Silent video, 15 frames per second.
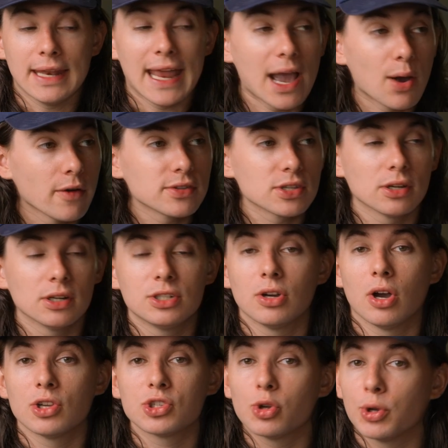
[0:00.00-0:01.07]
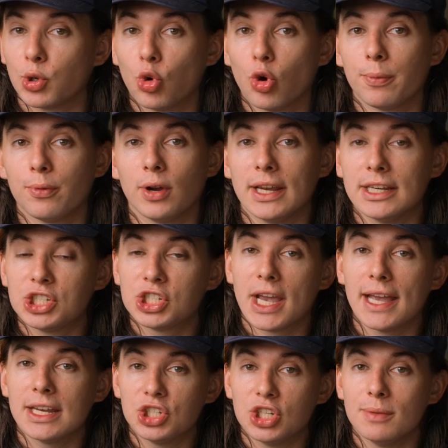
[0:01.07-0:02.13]
Now I've started to also incorporate
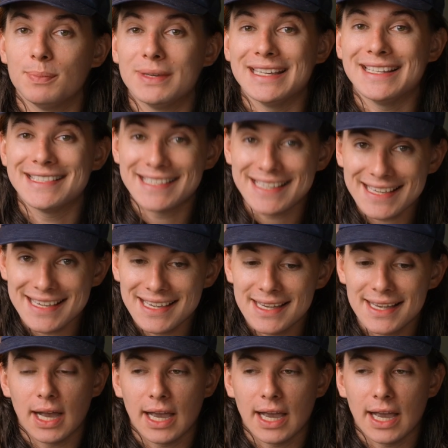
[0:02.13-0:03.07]
ChatGPT.